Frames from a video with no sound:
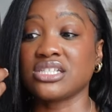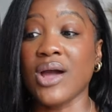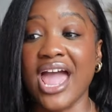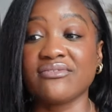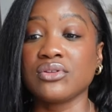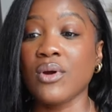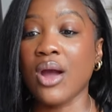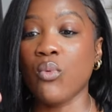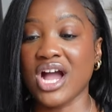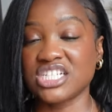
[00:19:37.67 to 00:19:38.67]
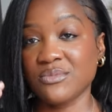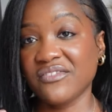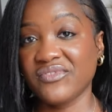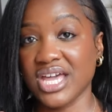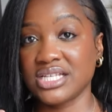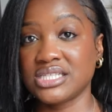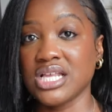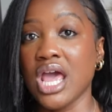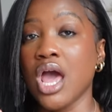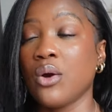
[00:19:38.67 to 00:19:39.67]
So after I wash my face
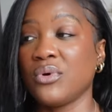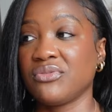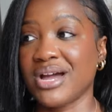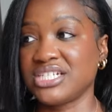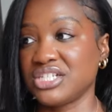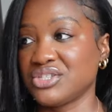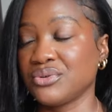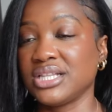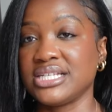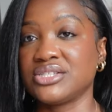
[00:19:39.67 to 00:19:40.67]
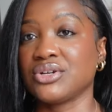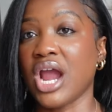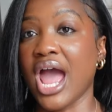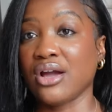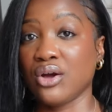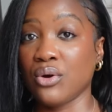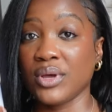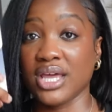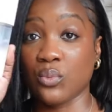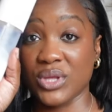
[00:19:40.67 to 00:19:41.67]
with my gentle cleanser, I go
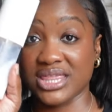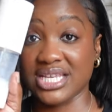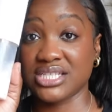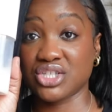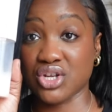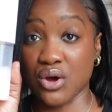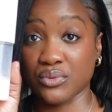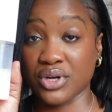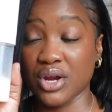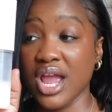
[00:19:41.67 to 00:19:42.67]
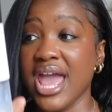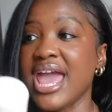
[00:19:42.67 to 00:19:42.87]
in with this toner,